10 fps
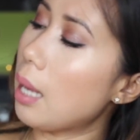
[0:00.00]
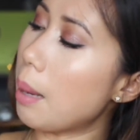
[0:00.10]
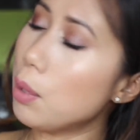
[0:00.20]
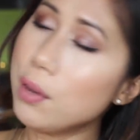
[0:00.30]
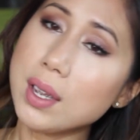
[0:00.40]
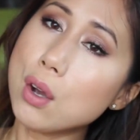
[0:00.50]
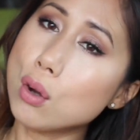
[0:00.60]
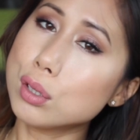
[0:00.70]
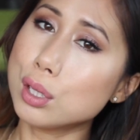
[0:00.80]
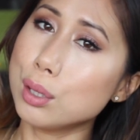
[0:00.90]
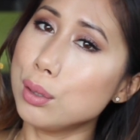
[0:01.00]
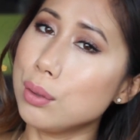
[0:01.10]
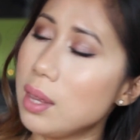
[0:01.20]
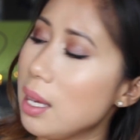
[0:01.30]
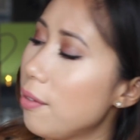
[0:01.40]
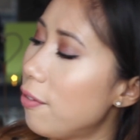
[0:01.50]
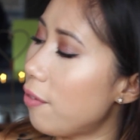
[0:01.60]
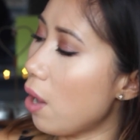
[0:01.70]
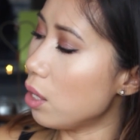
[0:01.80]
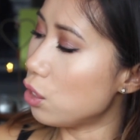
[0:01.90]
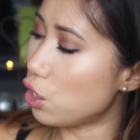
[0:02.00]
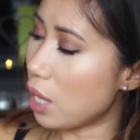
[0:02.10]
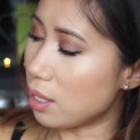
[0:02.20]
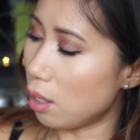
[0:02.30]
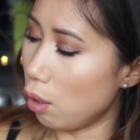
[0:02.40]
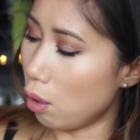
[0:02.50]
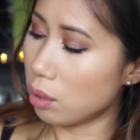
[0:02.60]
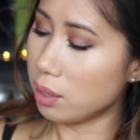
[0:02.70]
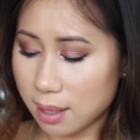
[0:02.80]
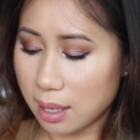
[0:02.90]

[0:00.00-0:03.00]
Okay, moving on to the third shade along.